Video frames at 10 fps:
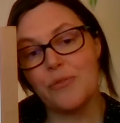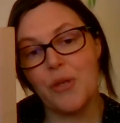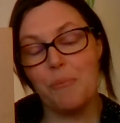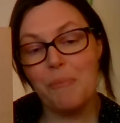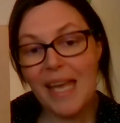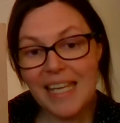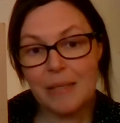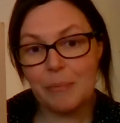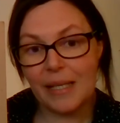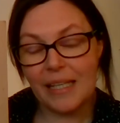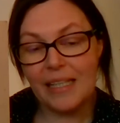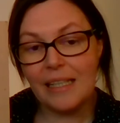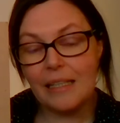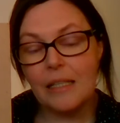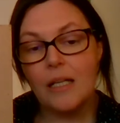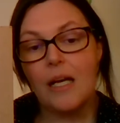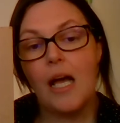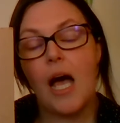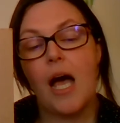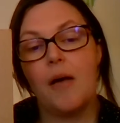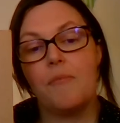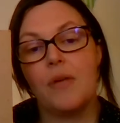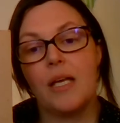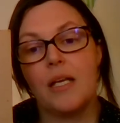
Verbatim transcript: So maybe um,